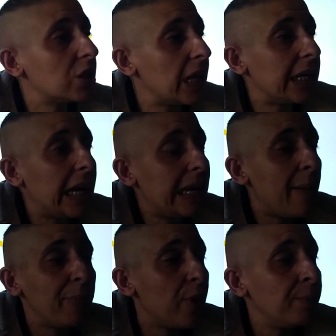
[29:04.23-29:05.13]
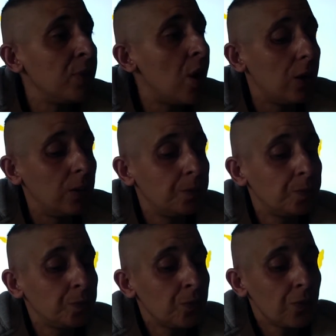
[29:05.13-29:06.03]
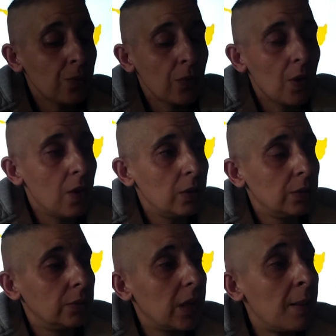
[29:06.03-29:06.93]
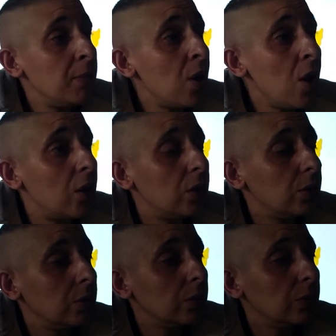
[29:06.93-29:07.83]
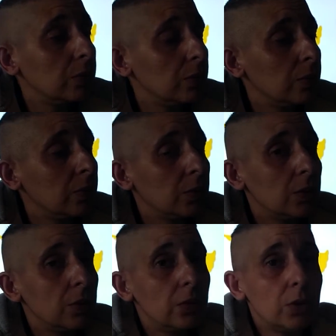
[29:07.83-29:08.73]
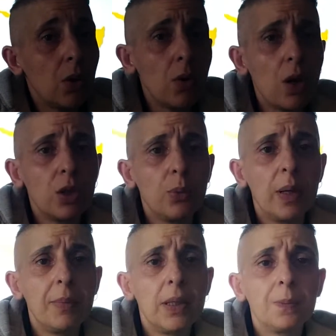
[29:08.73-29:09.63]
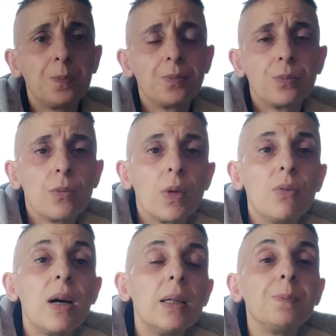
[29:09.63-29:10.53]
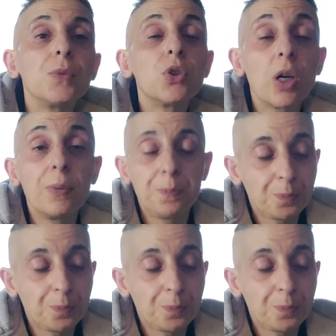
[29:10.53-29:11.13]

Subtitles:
like I am, but I'm not. I'm not. Don't argue with me. Right, so.